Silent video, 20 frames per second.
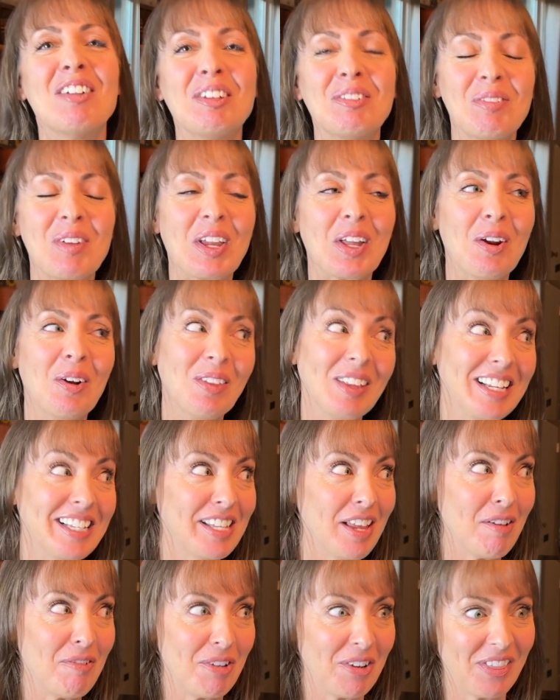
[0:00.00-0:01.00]
We can only
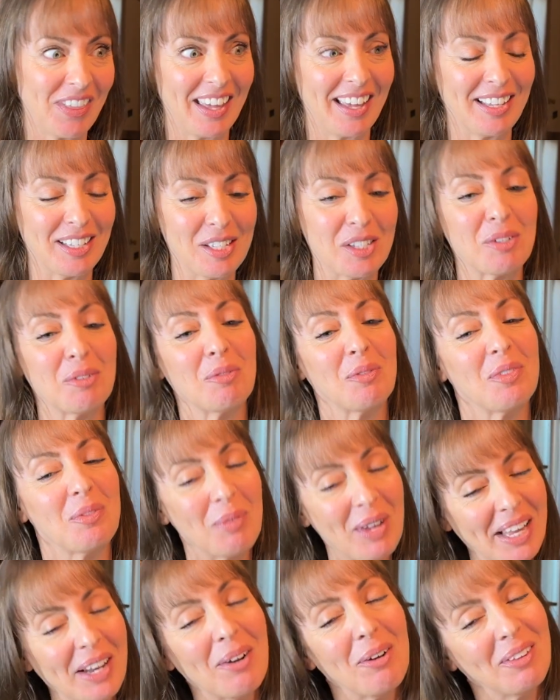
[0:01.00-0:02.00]
sell
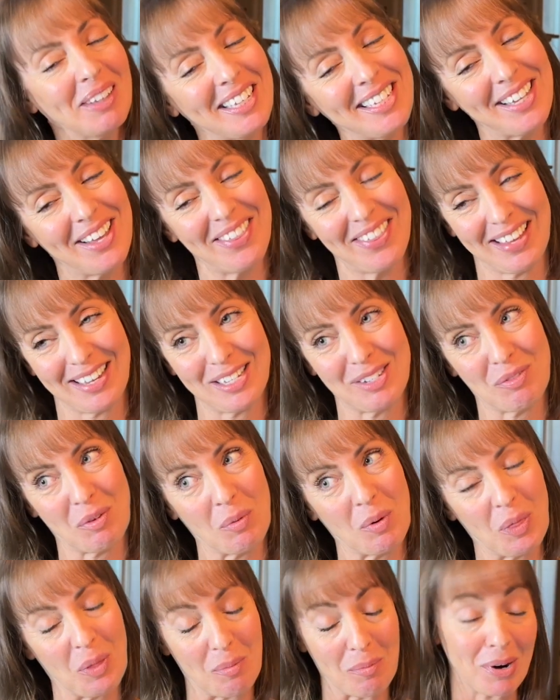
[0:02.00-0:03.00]
things for
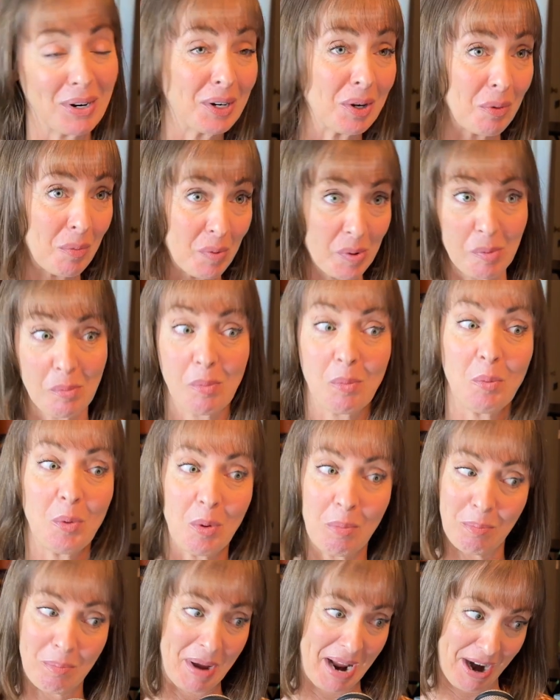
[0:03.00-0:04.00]
what the market
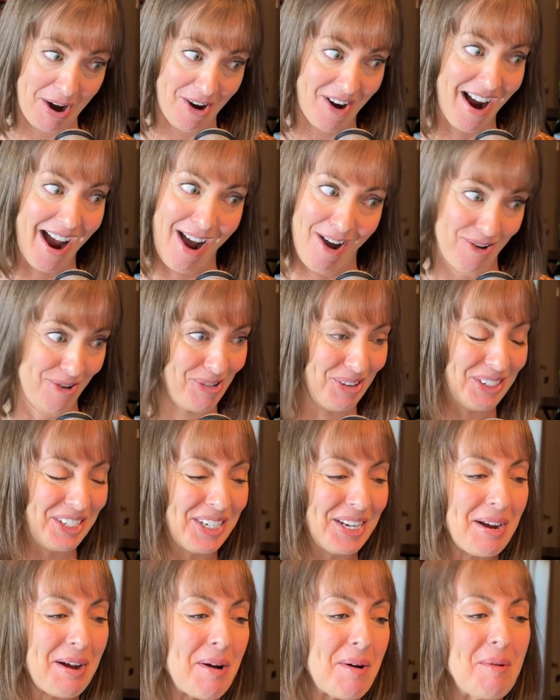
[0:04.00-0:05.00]
will bear out.
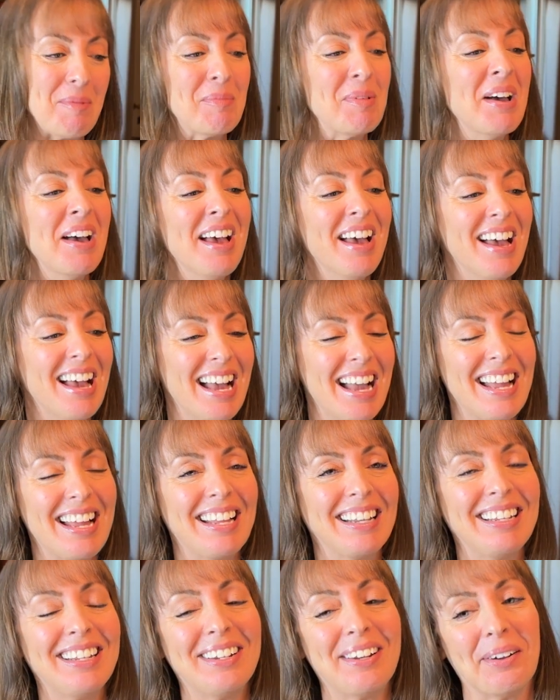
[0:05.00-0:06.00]
And
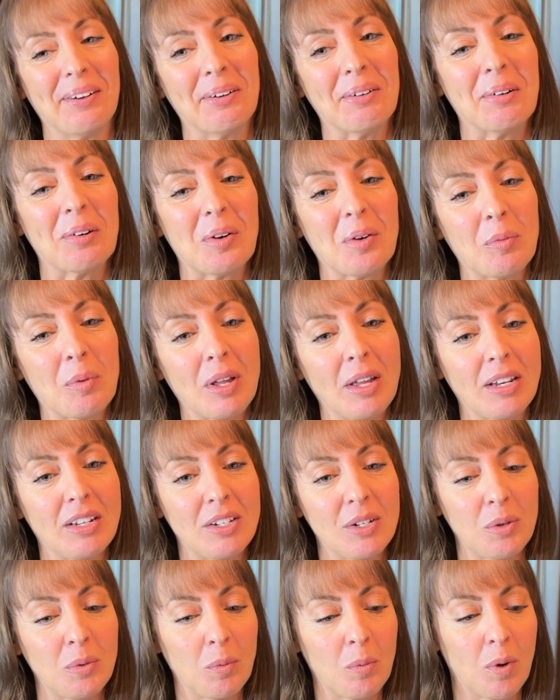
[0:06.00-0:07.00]
we
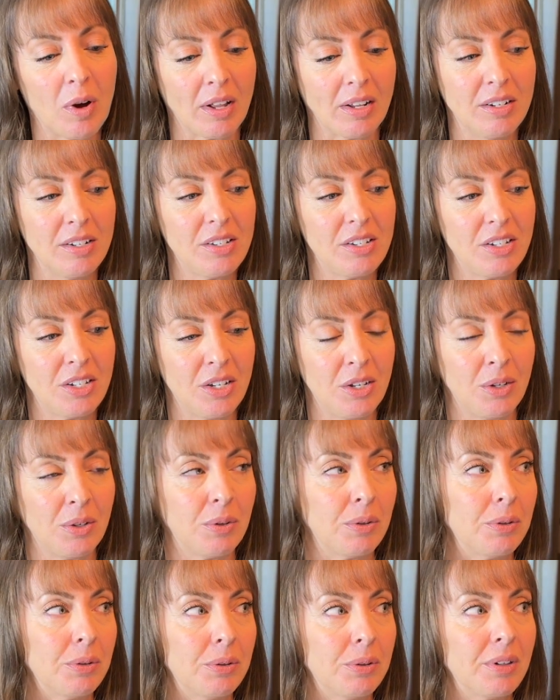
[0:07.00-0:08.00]
do want
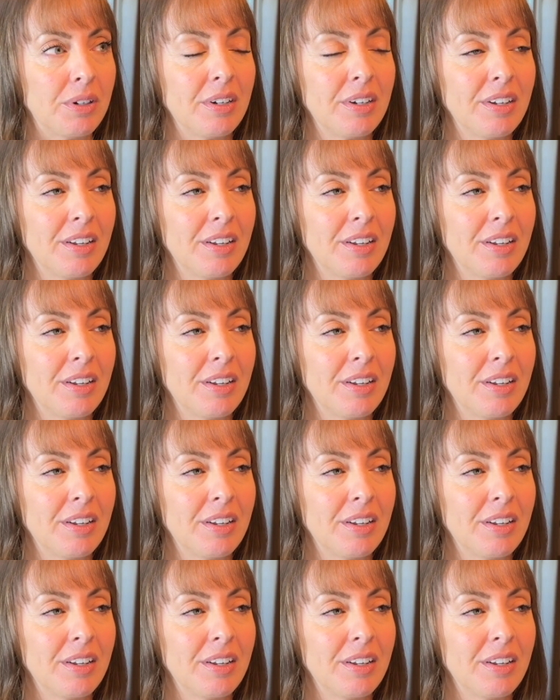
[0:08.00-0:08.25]
to